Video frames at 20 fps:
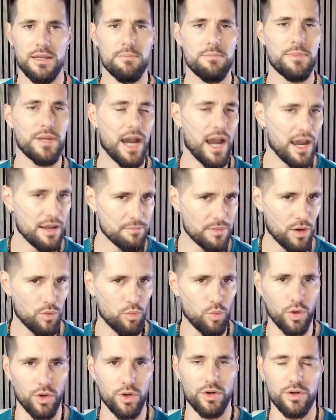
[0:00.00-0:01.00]
behind my
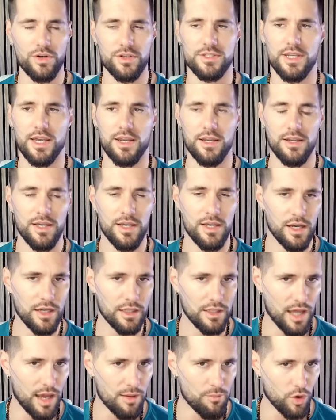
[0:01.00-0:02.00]
words and a
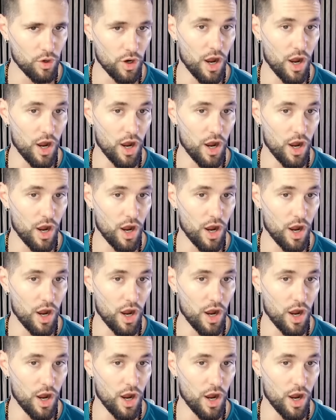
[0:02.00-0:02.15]
lot more